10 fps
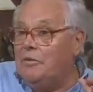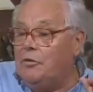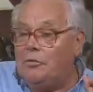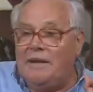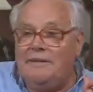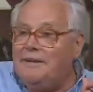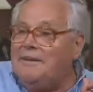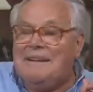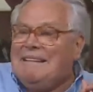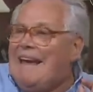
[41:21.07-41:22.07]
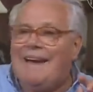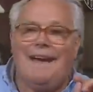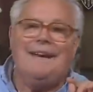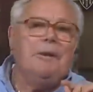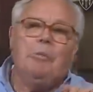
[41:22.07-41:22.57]
So they didn't attack
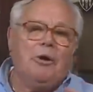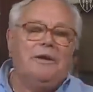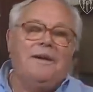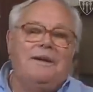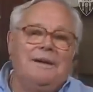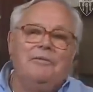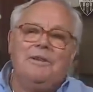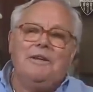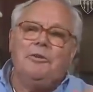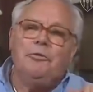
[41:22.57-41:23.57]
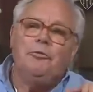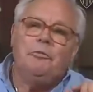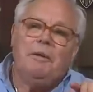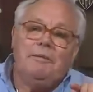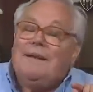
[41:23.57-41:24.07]
anybody, even in the newspaper.